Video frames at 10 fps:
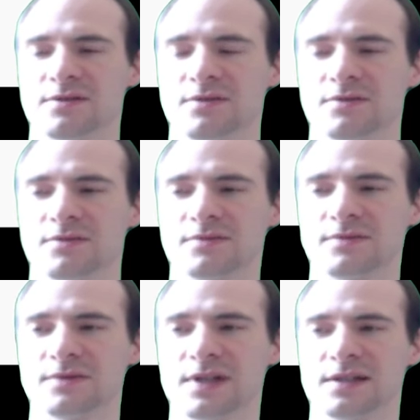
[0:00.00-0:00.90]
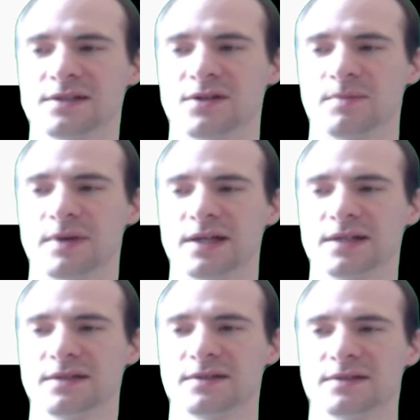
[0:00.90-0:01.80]
you yeah I don't
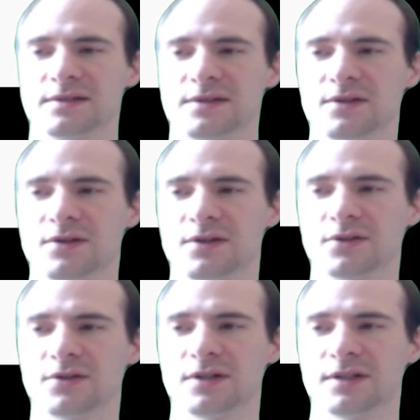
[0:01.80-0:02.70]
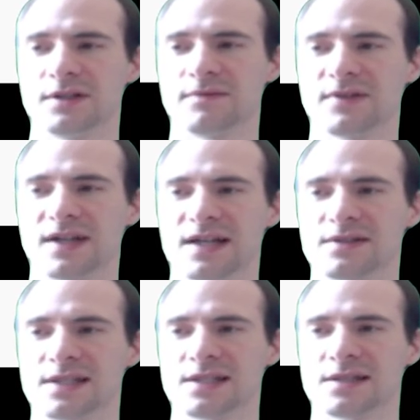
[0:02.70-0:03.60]
mind the turn call. I guess
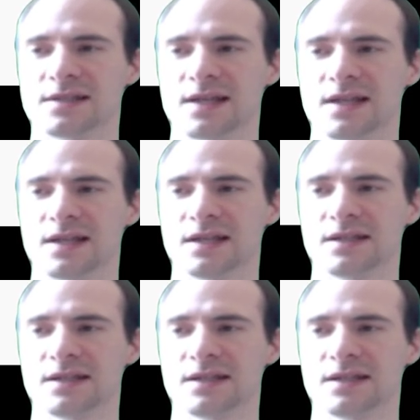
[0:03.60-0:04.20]
that's standard.